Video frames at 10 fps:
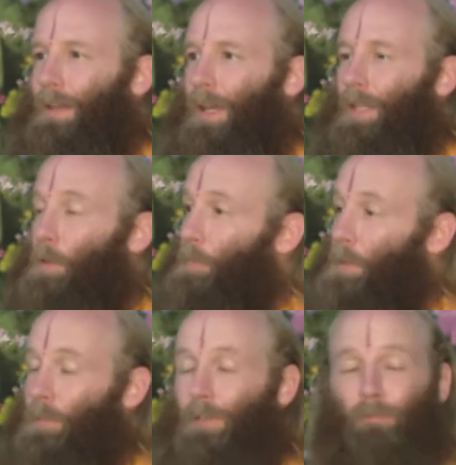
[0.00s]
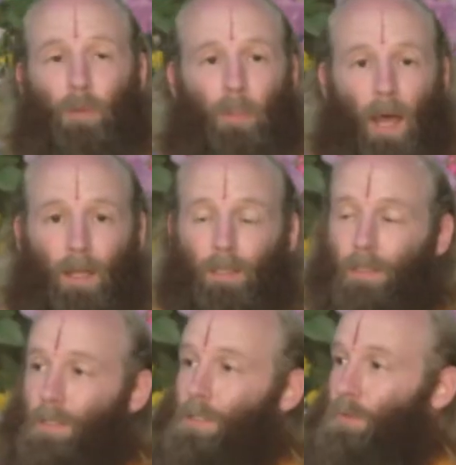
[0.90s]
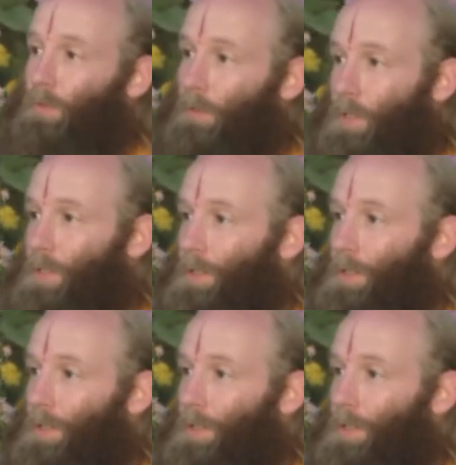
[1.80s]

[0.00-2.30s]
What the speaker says: And the people of the palace, the